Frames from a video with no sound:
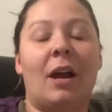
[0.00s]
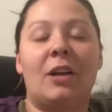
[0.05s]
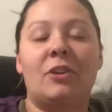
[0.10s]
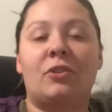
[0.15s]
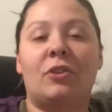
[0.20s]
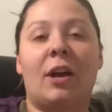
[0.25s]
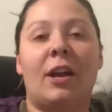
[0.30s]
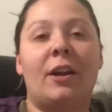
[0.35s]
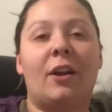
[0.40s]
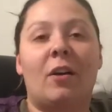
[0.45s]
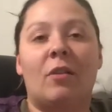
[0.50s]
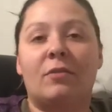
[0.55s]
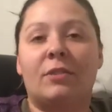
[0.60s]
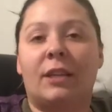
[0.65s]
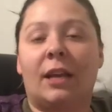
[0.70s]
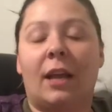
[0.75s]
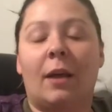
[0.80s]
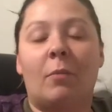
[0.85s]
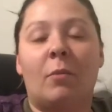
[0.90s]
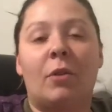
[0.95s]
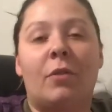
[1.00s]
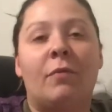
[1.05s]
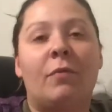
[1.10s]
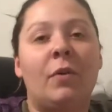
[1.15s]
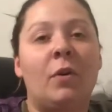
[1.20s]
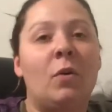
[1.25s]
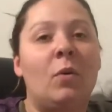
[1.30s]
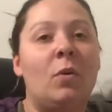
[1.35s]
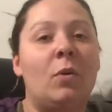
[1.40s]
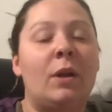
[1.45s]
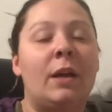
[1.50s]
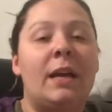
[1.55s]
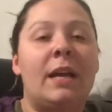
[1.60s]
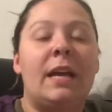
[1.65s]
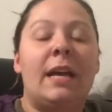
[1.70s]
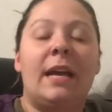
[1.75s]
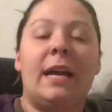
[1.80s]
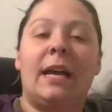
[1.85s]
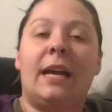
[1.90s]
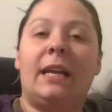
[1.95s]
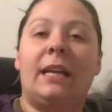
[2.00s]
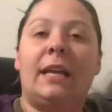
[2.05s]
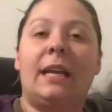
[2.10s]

I tried coaxing him with food and